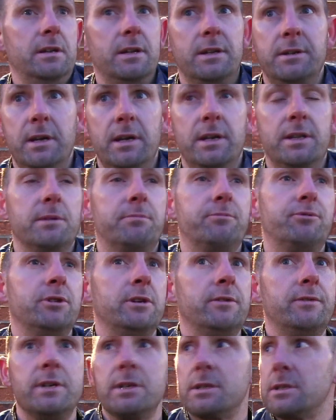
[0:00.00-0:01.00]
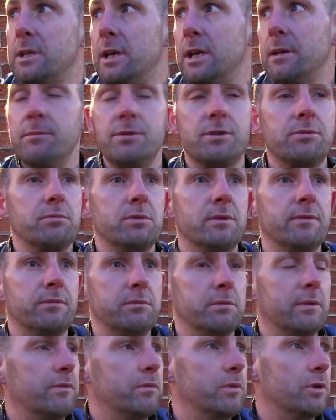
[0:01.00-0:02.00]
in the previous games, we've
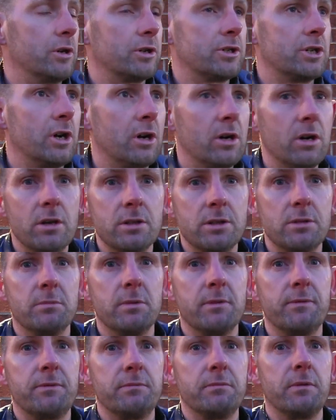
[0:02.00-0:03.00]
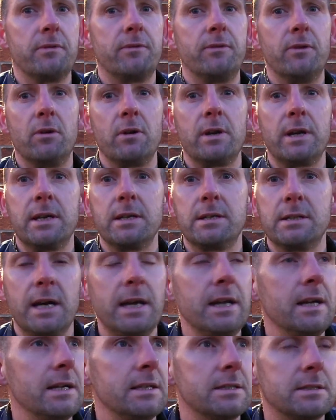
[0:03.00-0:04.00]
worked hard and we've fought like
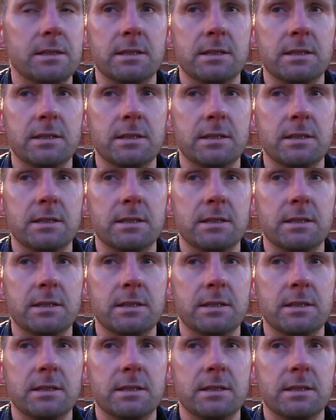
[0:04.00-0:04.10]
tigers.